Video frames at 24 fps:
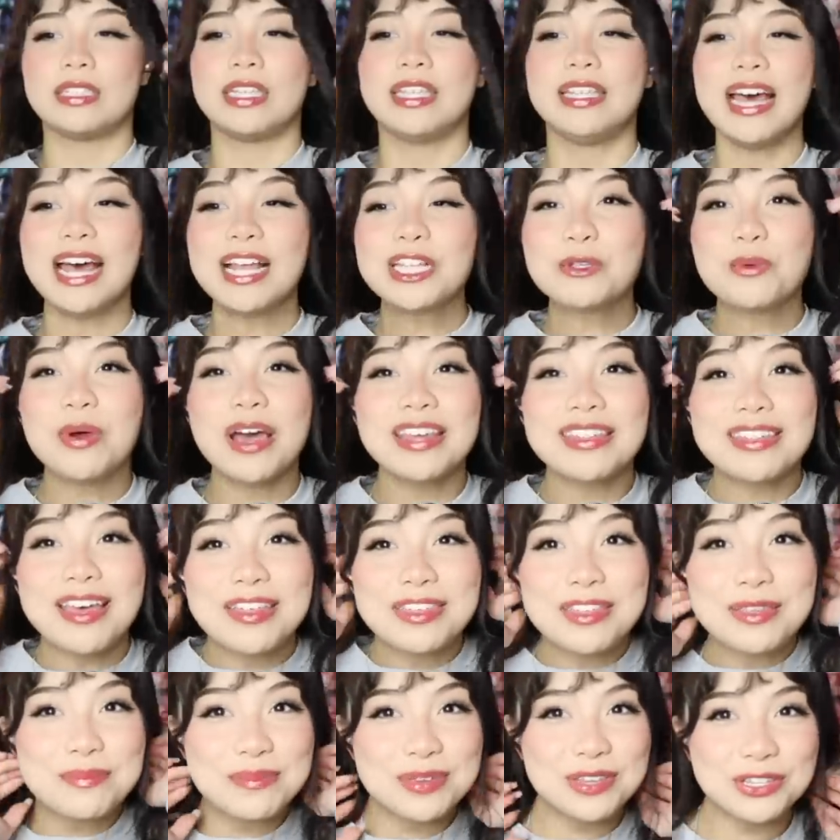See, that's why I
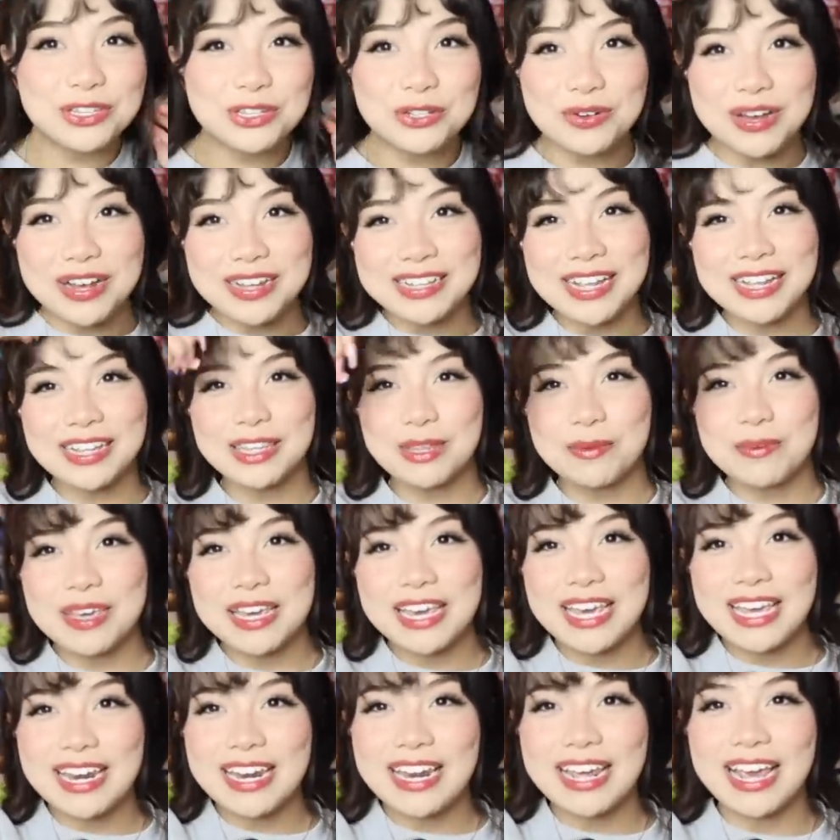thought the misdirect at the
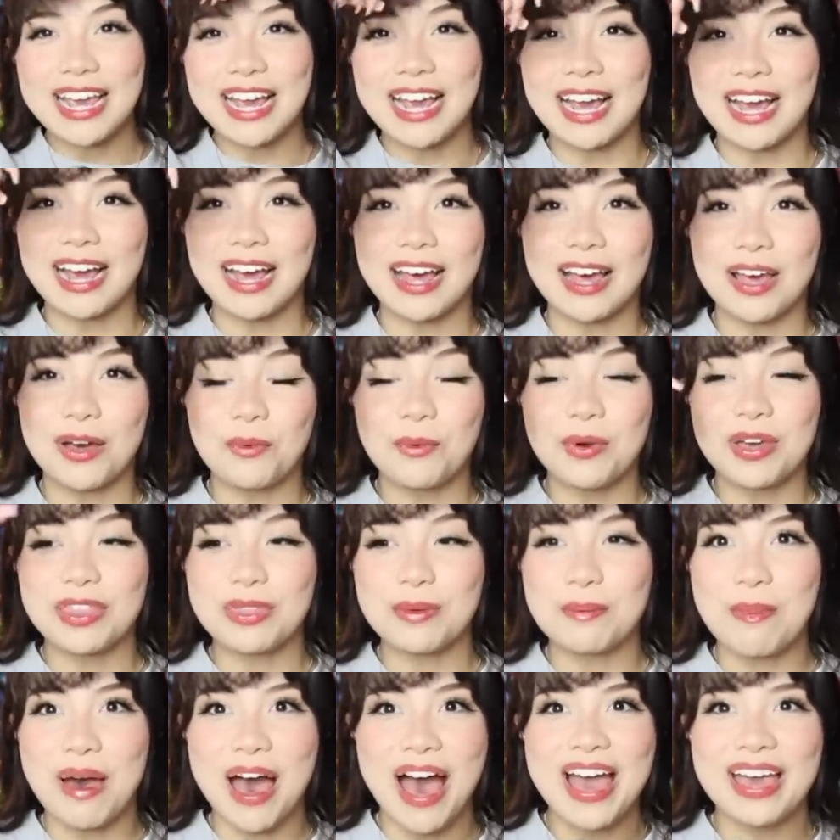beginning
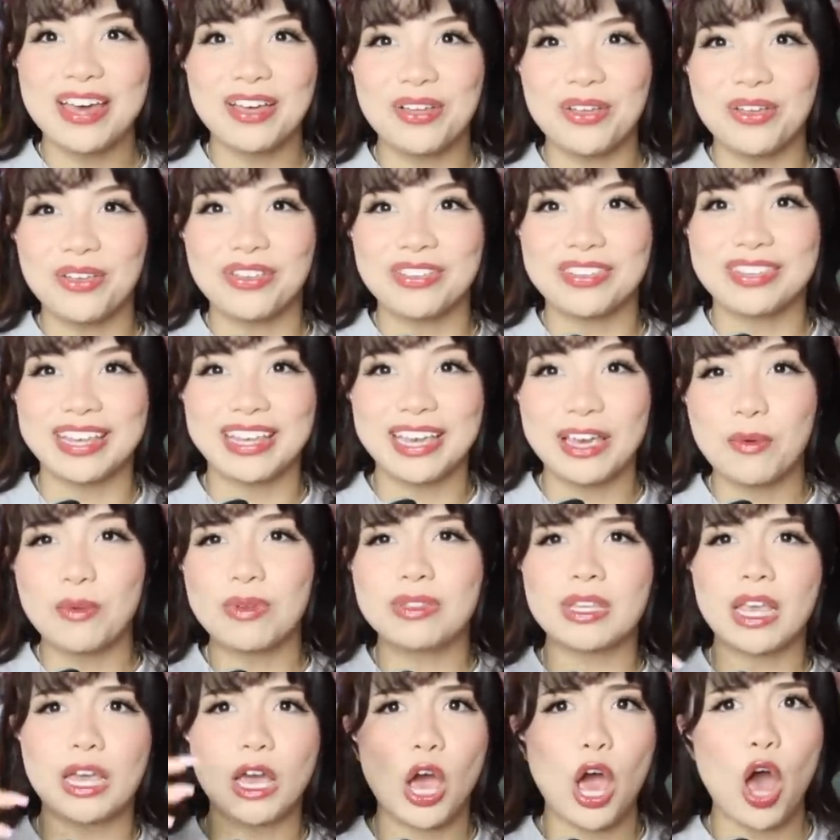with Miles. Like, it
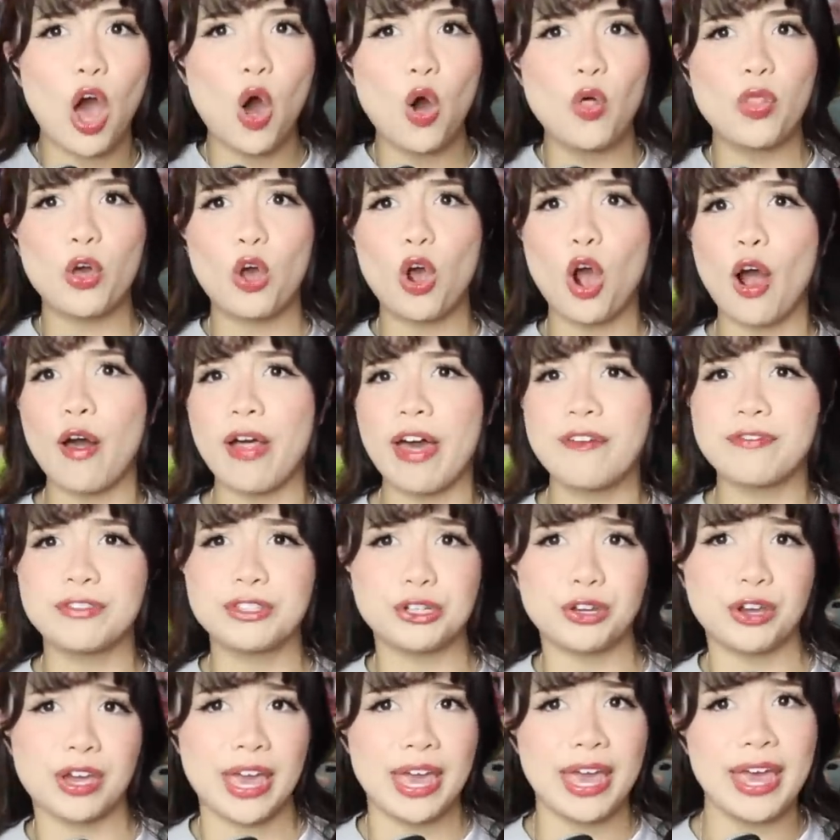was like, oh, they're all
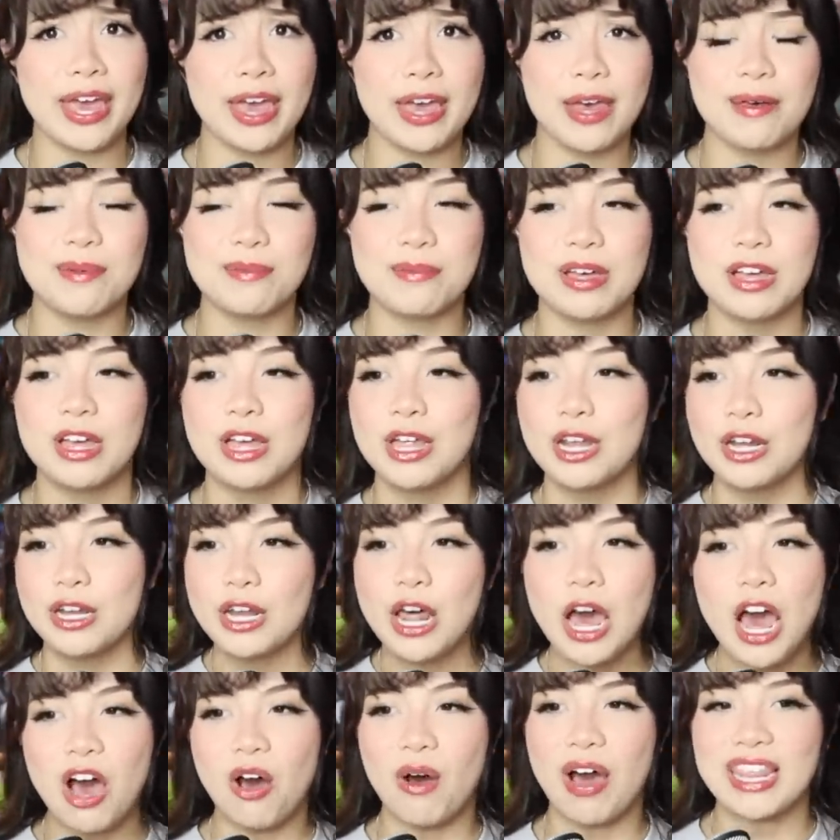after him.
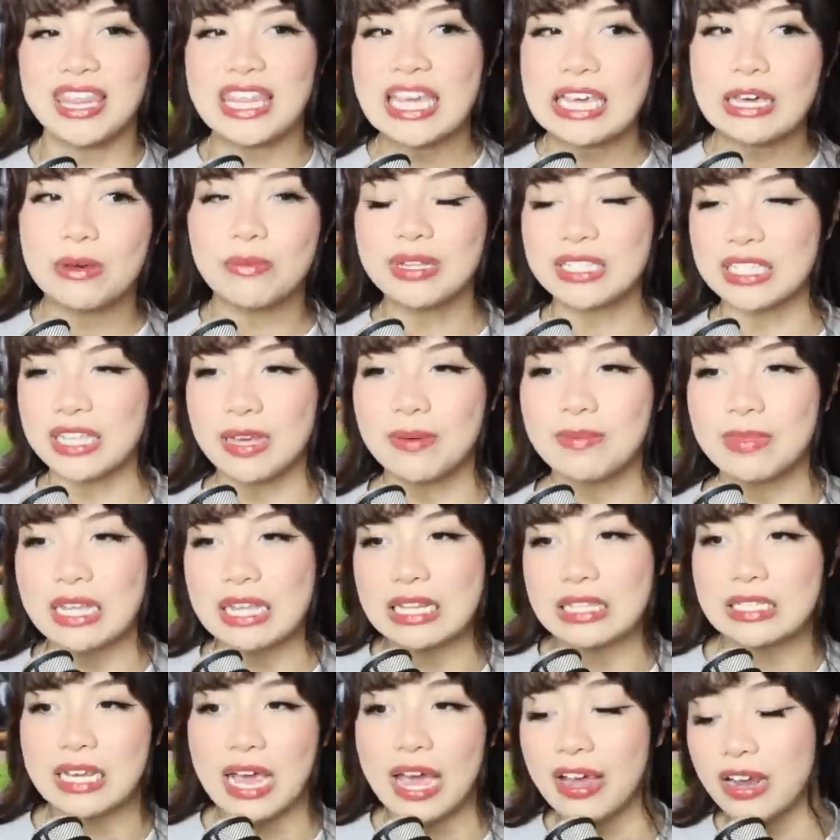No, I think it was him the
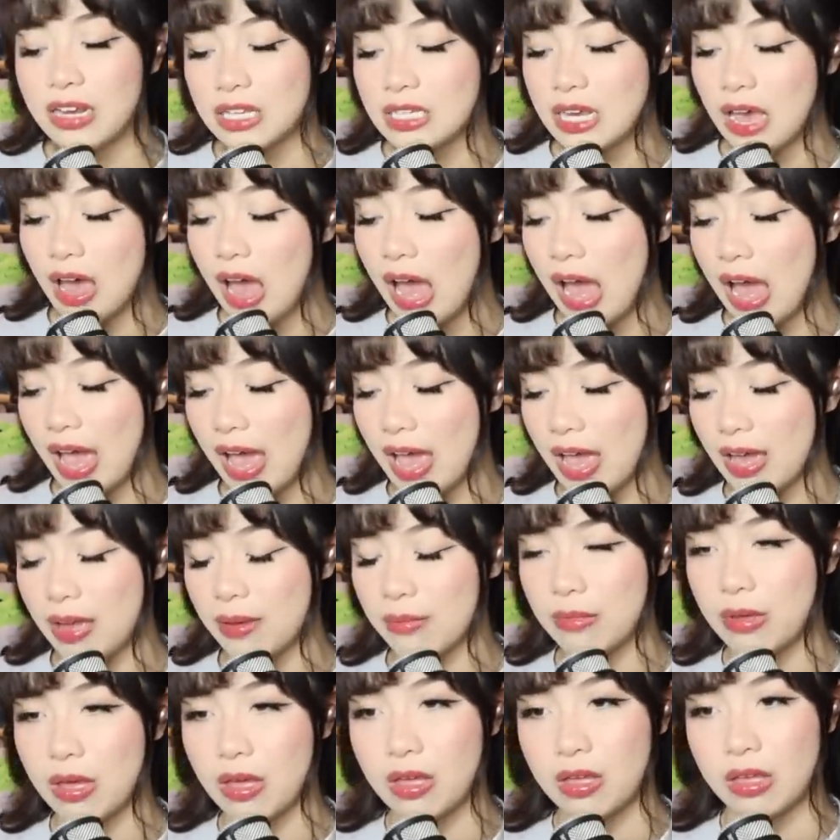entire
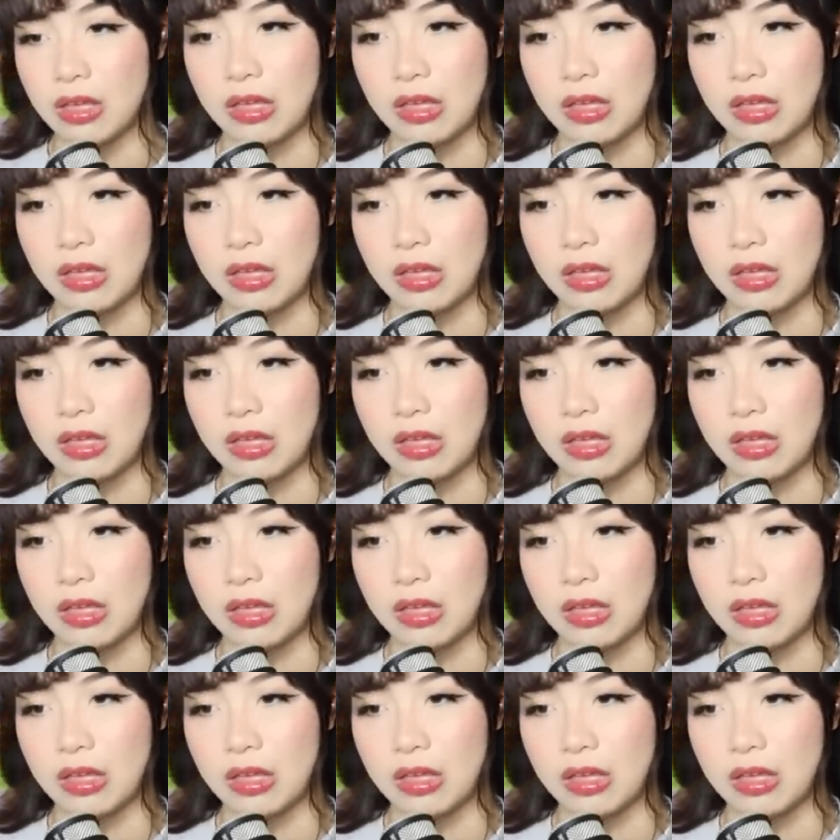time.